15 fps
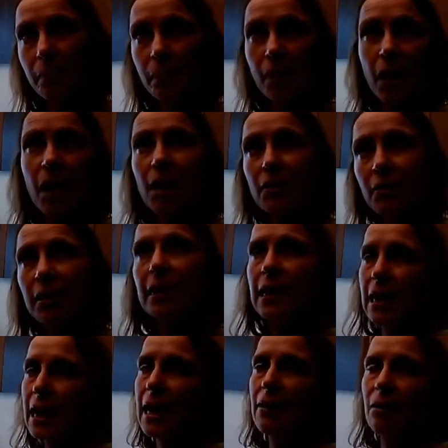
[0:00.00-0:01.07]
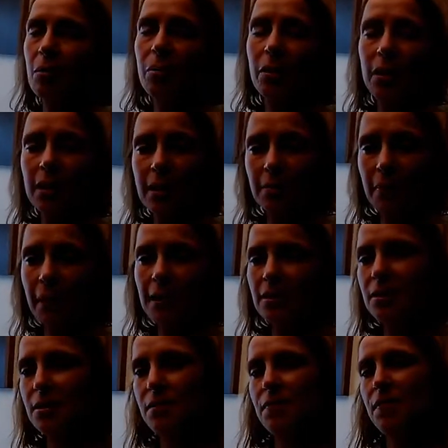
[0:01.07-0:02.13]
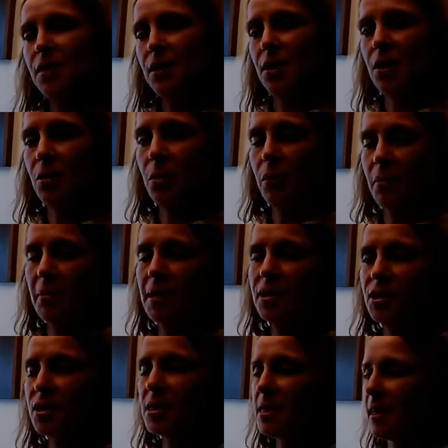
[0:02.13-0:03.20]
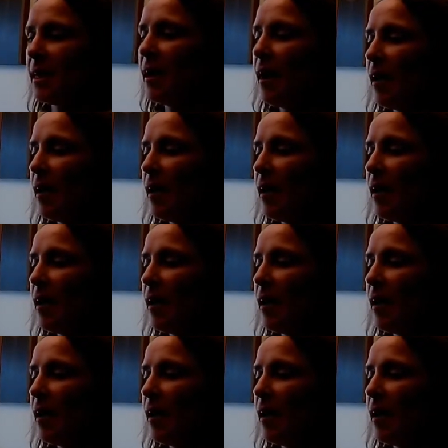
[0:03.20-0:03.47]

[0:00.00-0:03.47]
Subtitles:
Earlier on in the year, I'll put a link back to the video where I mentioned it,